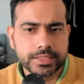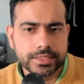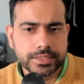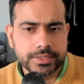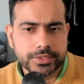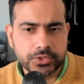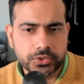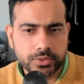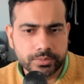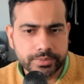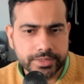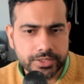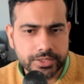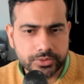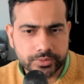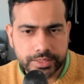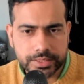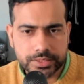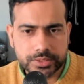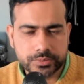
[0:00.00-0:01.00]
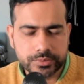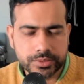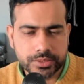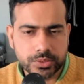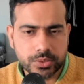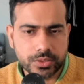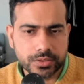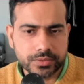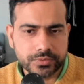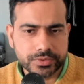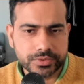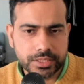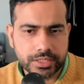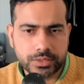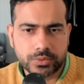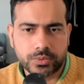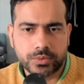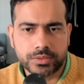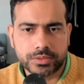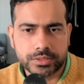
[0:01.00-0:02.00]
you will be interacting with a lot of
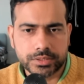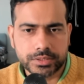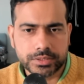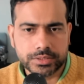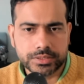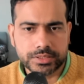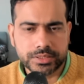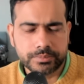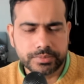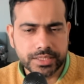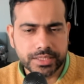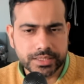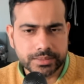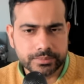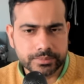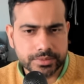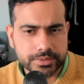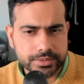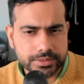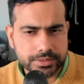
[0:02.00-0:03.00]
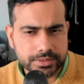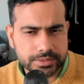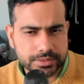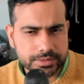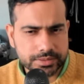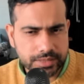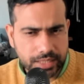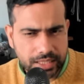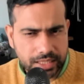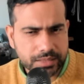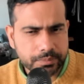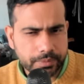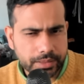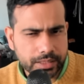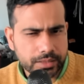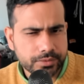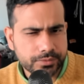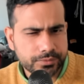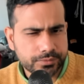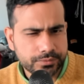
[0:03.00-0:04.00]
stakeholders sometimes that
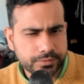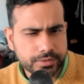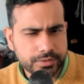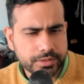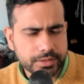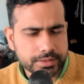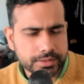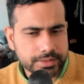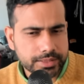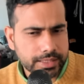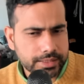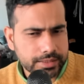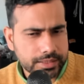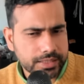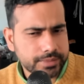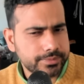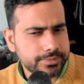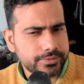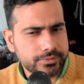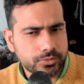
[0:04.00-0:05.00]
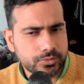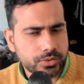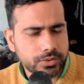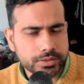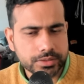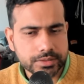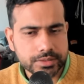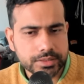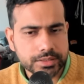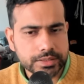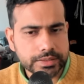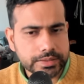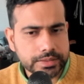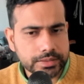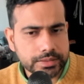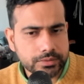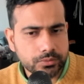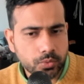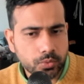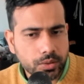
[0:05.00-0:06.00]
part of work that type of work
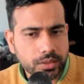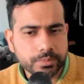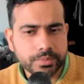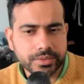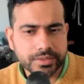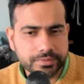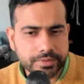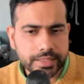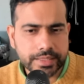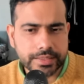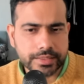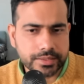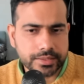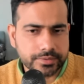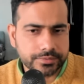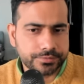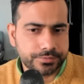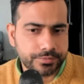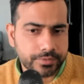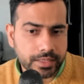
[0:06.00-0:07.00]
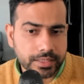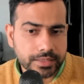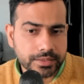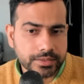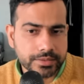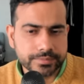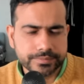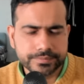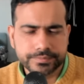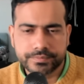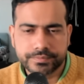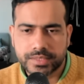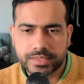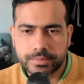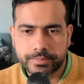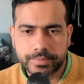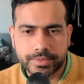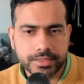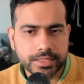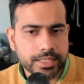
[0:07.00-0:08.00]
uh, won't be very fun
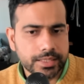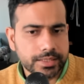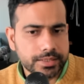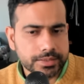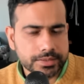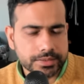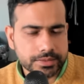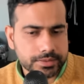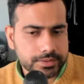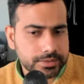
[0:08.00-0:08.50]
but that is